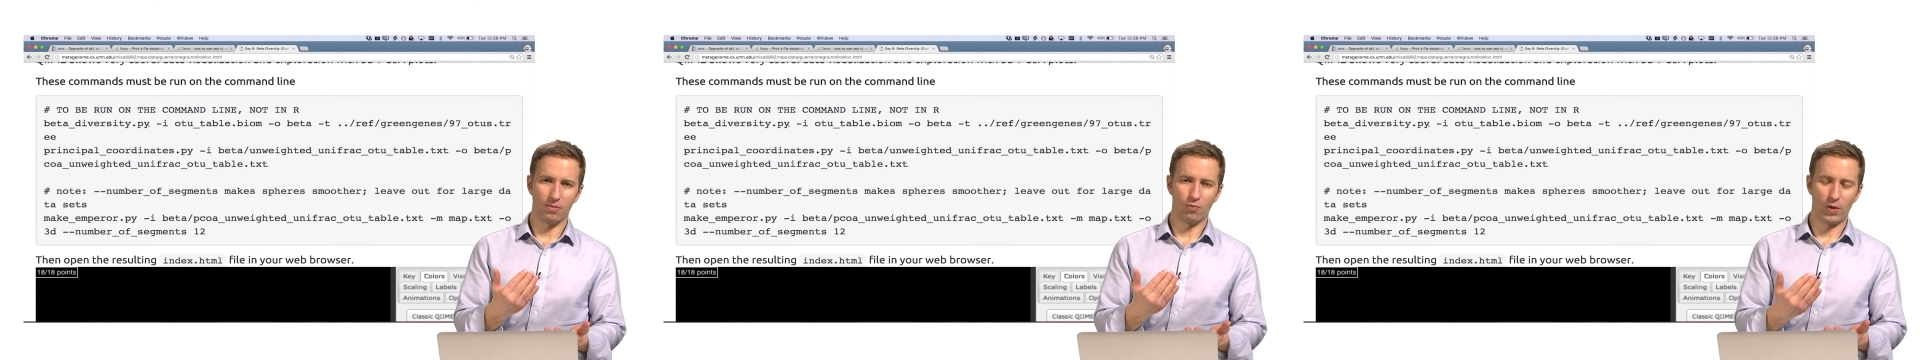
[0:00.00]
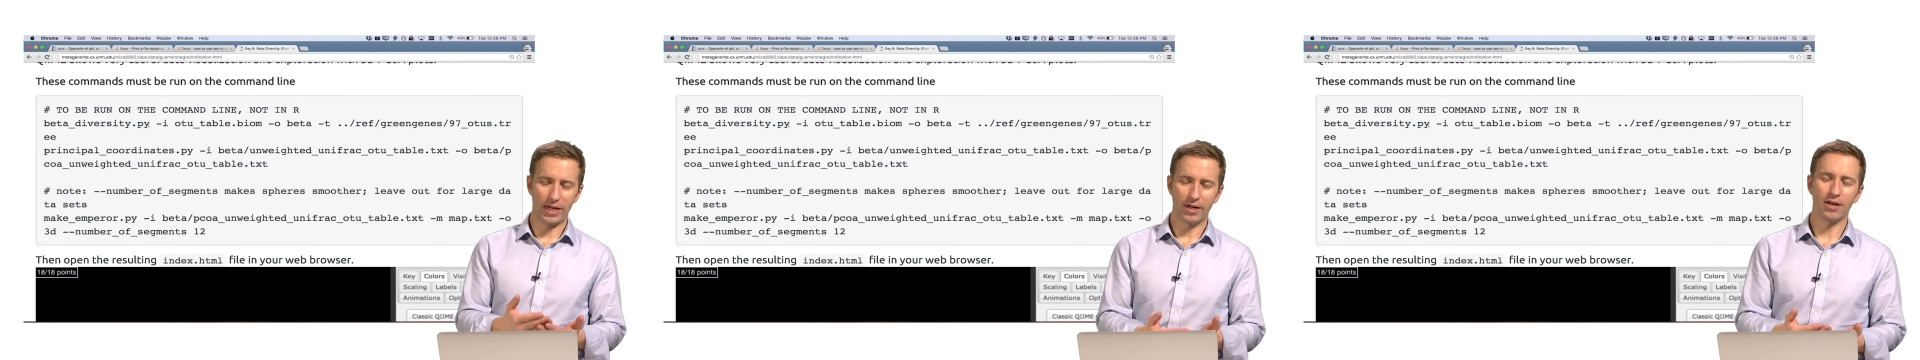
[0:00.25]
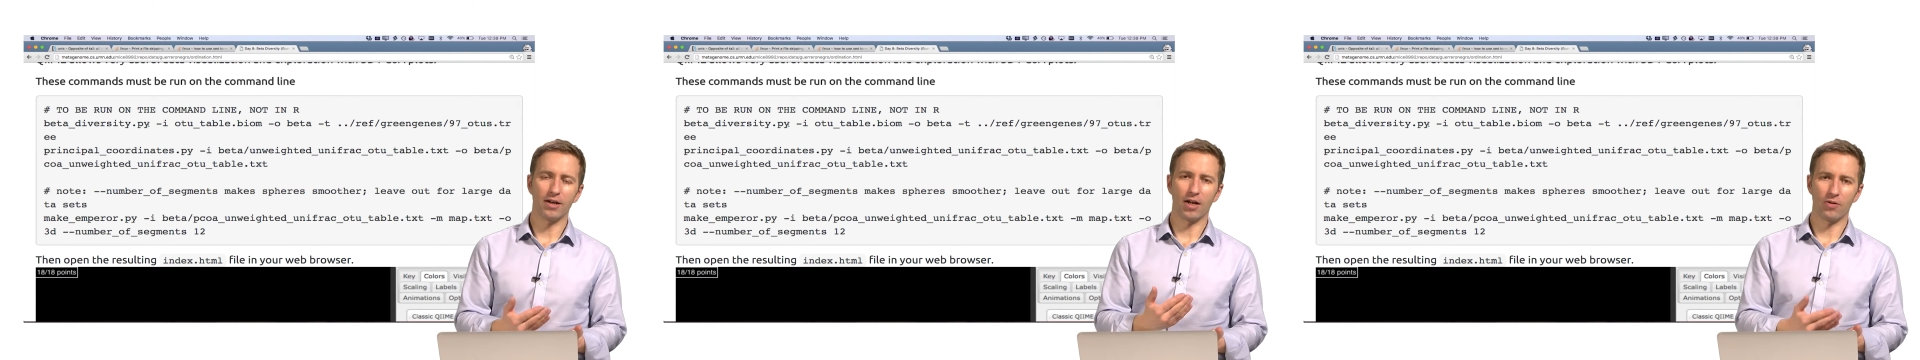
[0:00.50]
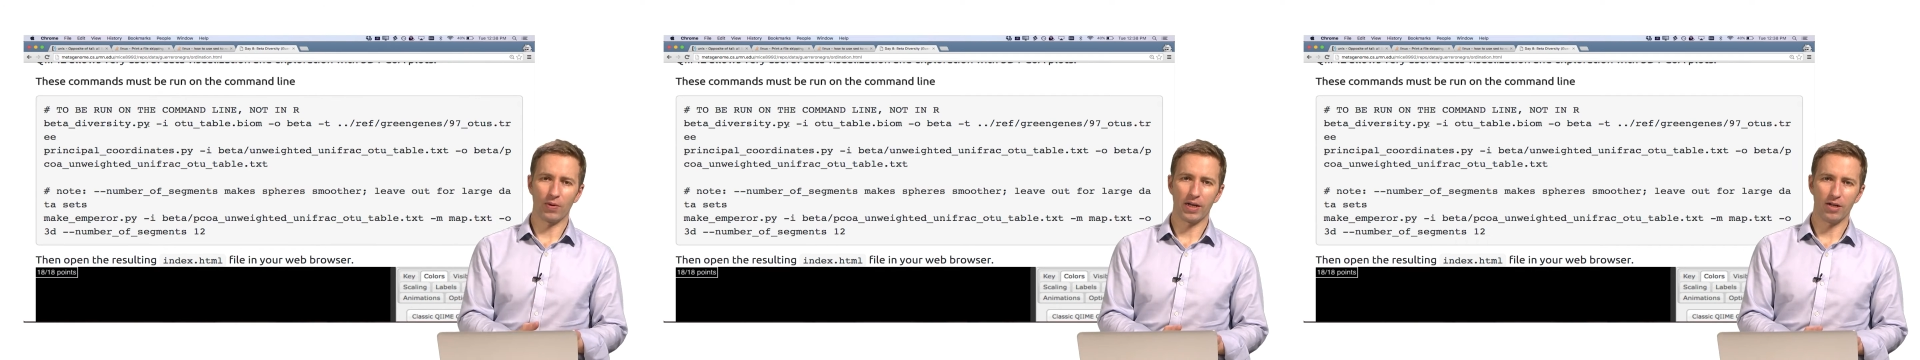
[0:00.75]
weighted and
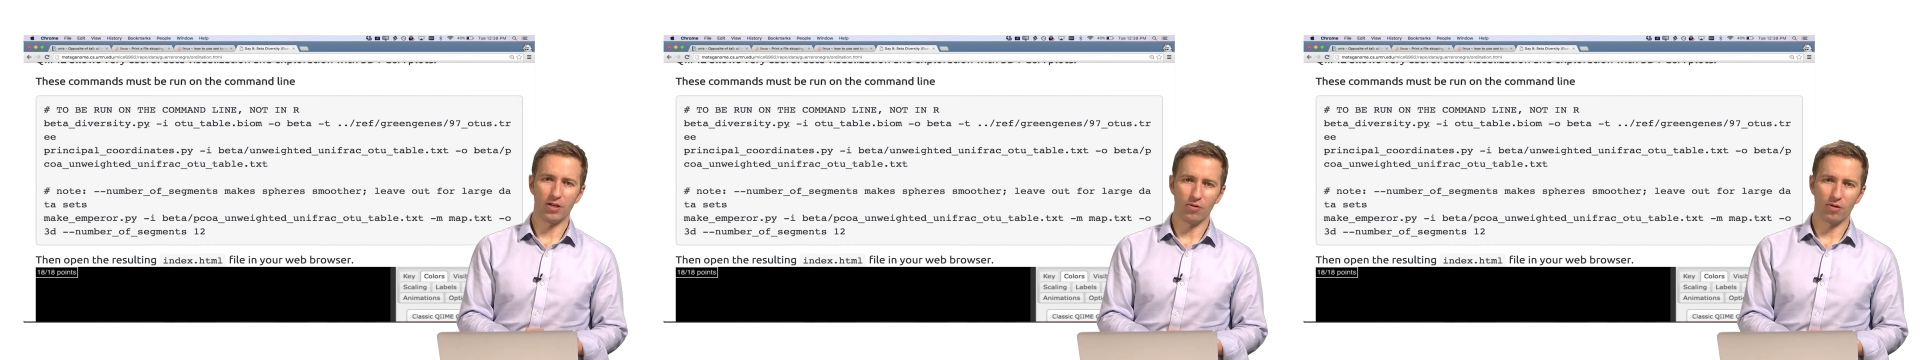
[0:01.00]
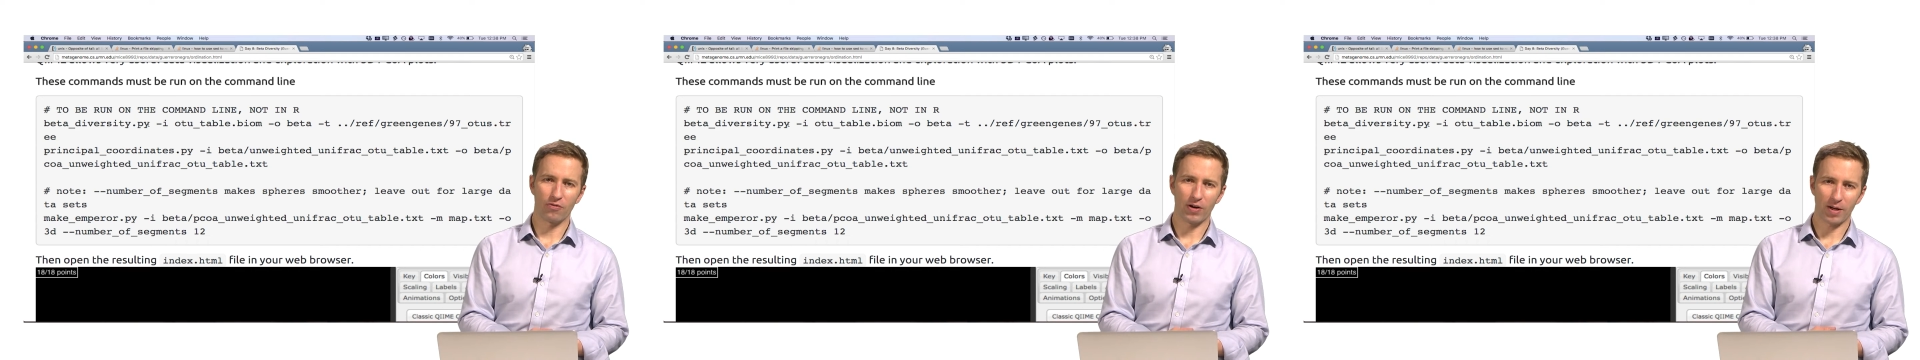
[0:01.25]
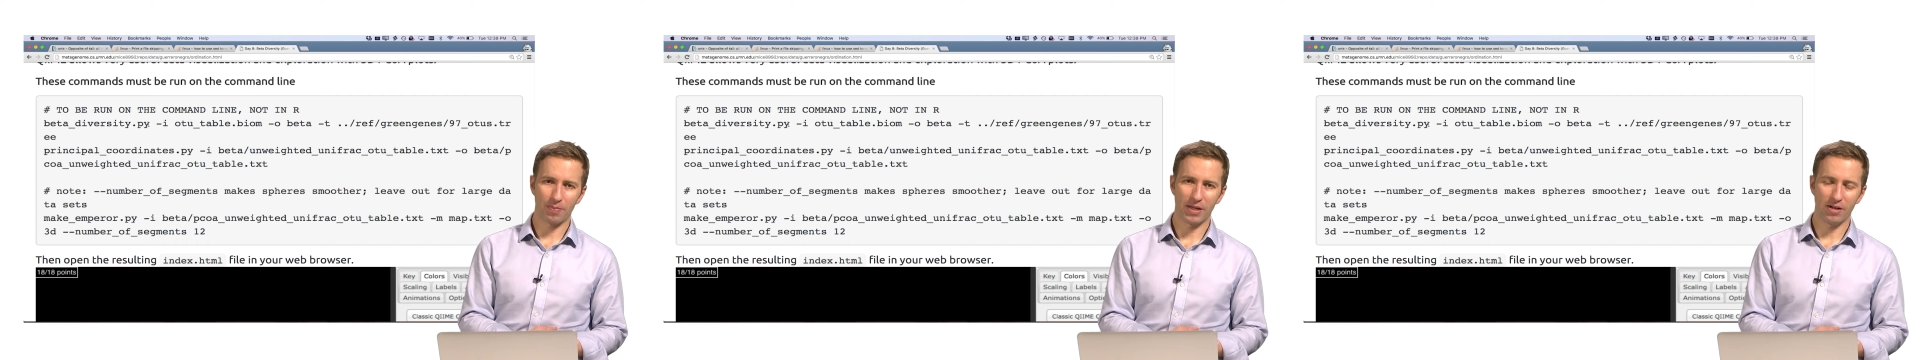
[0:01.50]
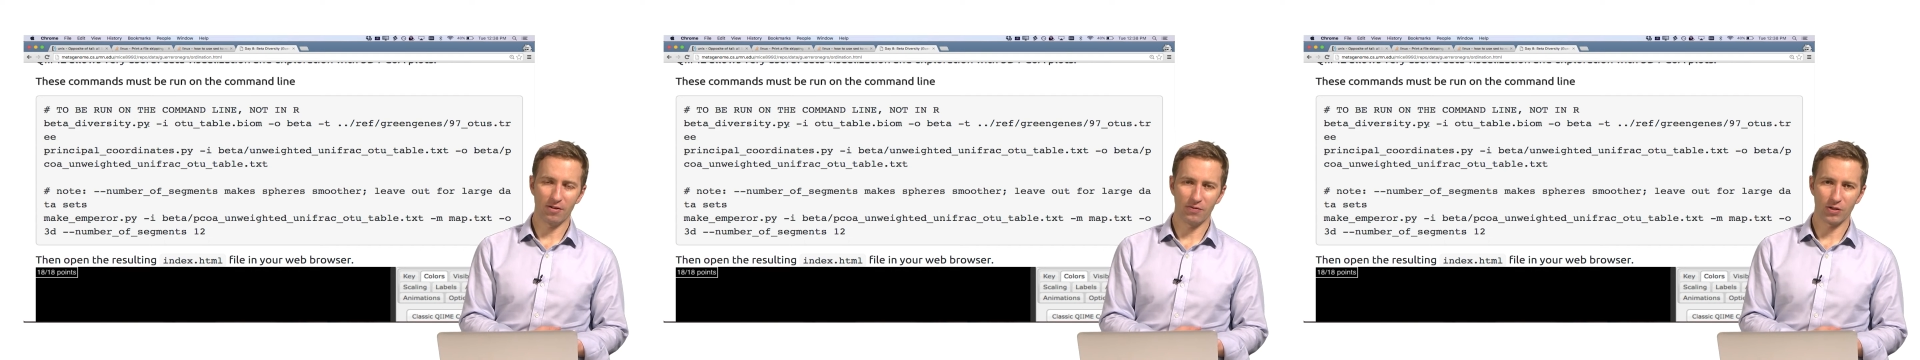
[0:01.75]
unweighted unifrac
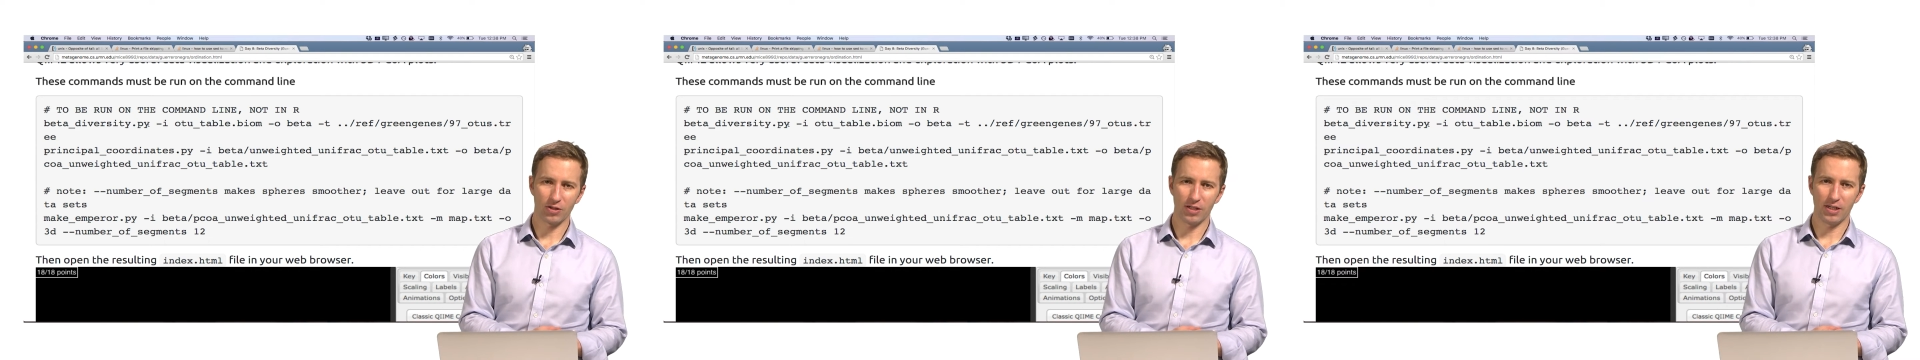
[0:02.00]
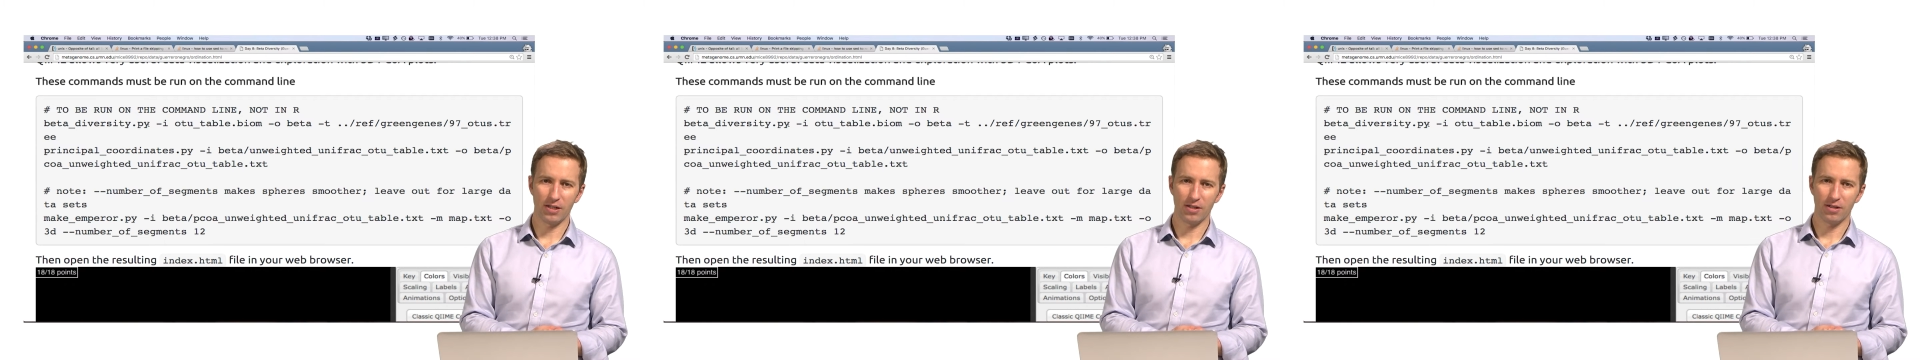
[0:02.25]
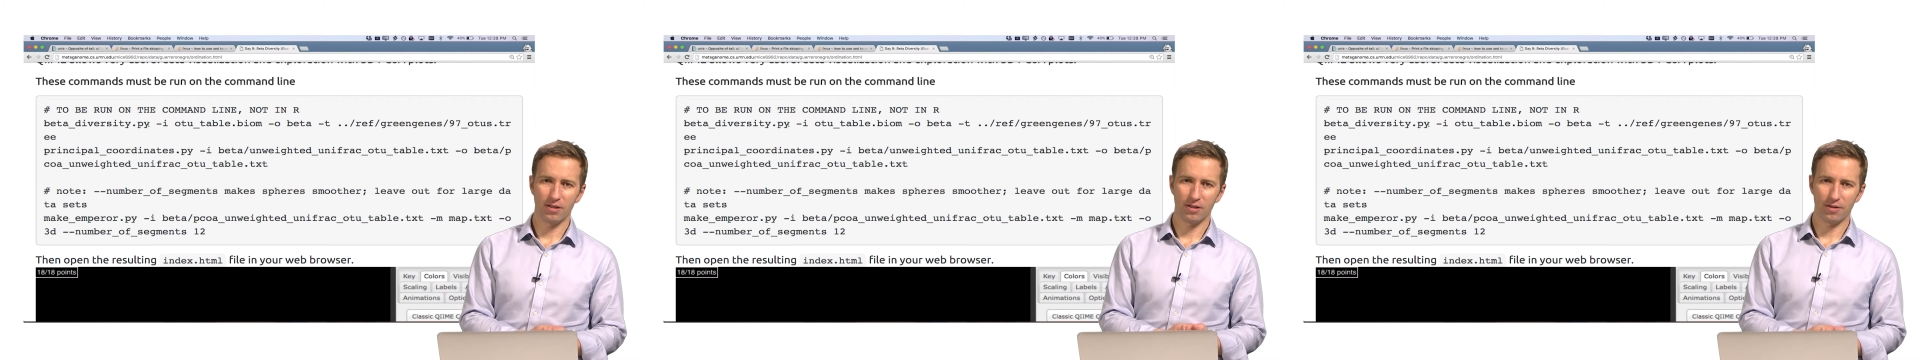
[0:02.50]
beta diversity